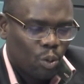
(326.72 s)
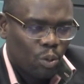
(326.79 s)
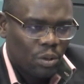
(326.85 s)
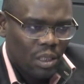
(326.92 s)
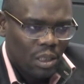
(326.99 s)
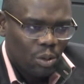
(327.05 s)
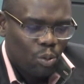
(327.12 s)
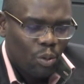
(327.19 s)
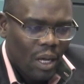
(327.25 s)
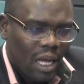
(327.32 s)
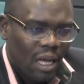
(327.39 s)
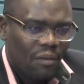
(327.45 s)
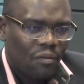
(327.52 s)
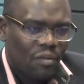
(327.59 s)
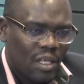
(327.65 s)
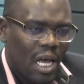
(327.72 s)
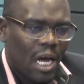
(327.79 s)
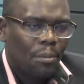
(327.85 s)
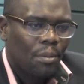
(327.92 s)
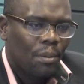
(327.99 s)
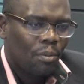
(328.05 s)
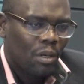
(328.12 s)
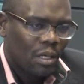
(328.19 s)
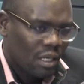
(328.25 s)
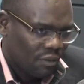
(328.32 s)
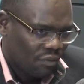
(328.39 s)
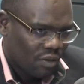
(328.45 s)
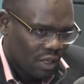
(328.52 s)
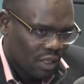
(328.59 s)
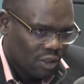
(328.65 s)
just to have young people in the
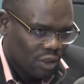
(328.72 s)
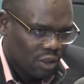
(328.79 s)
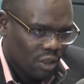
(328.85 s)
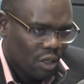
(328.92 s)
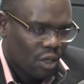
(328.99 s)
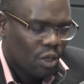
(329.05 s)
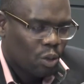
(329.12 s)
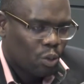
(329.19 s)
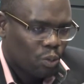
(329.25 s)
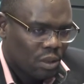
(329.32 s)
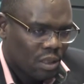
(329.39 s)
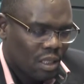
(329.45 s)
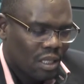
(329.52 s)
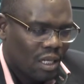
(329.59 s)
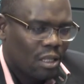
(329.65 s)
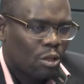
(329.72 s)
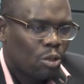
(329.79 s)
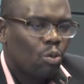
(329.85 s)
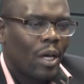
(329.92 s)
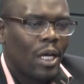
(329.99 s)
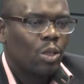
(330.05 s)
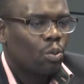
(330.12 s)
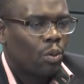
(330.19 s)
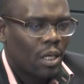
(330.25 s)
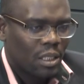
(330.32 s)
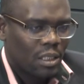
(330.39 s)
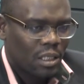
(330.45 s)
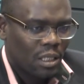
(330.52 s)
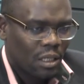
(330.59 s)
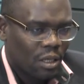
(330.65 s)
village to see that through
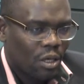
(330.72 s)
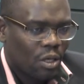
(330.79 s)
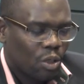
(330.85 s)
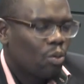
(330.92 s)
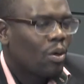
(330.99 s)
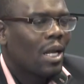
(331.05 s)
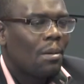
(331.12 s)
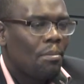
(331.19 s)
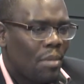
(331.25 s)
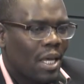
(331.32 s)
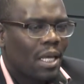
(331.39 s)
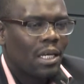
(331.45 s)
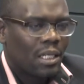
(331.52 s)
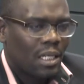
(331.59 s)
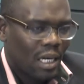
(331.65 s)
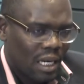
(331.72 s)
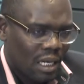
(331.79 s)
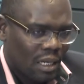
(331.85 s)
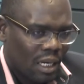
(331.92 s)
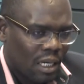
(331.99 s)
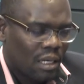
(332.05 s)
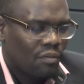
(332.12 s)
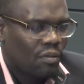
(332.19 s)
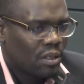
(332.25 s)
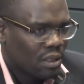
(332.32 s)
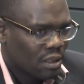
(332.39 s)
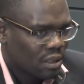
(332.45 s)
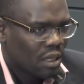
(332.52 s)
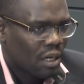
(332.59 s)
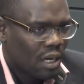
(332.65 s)
education you can make it and live a
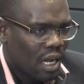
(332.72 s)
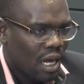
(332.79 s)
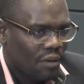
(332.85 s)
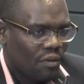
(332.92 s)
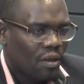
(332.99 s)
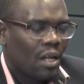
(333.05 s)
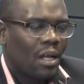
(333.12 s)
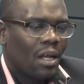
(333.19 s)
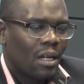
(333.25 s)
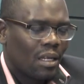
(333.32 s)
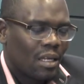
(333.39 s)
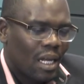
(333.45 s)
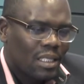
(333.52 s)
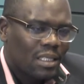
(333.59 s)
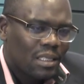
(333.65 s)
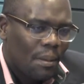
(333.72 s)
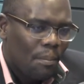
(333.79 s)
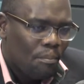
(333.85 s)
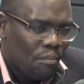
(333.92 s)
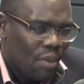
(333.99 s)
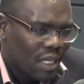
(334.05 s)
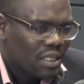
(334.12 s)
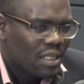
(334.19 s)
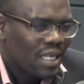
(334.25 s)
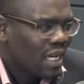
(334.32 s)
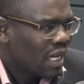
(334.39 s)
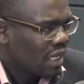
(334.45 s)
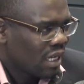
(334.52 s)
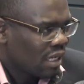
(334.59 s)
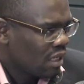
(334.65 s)
decent life, that's the best thing
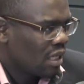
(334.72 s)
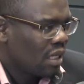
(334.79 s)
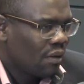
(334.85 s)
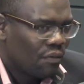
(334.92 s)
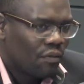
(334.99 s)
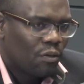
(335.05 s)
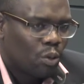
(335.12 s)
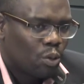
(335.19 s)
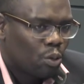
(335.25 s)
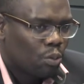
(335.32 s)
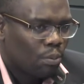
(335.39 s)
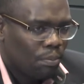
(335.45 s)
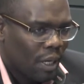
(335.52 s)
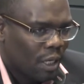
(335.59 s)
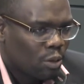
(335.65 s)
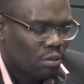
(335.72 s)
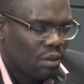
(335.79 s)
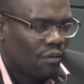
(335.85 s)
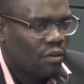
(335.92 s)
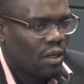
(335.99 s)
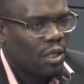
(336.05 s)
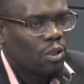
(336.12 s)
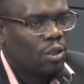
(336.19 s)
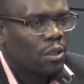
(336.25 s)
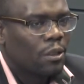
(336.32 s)
I can give back to the village.